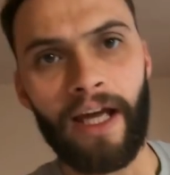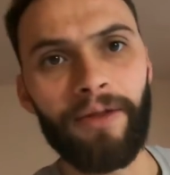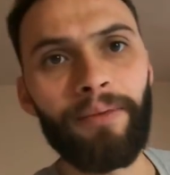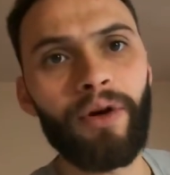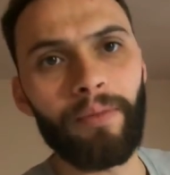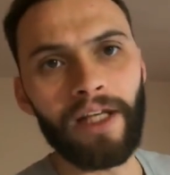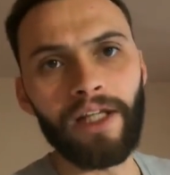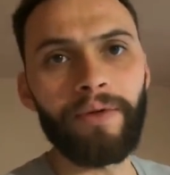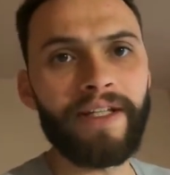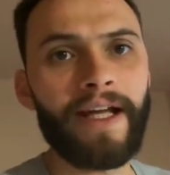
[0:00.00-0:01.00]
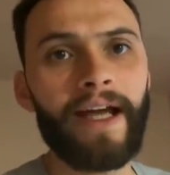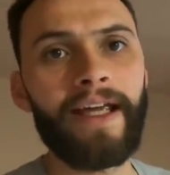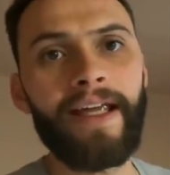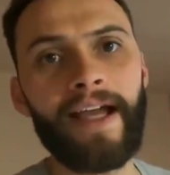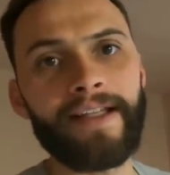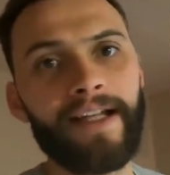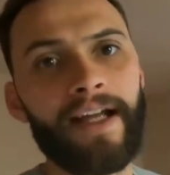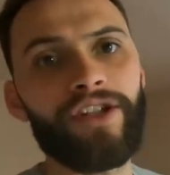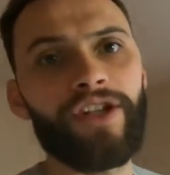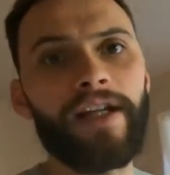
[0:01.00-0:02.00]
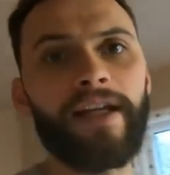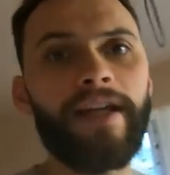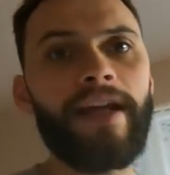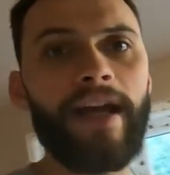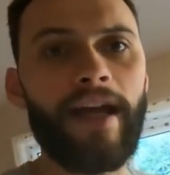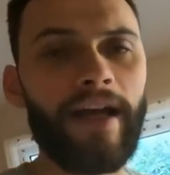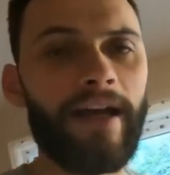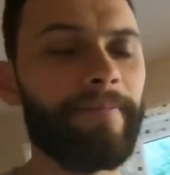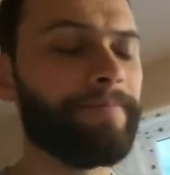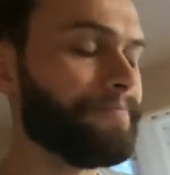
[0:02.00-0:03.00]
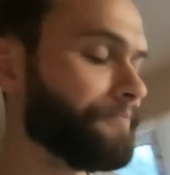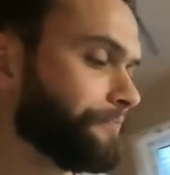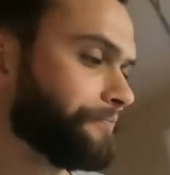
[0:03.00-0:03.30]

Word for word: at the point where Louis at, he hasn't actually um,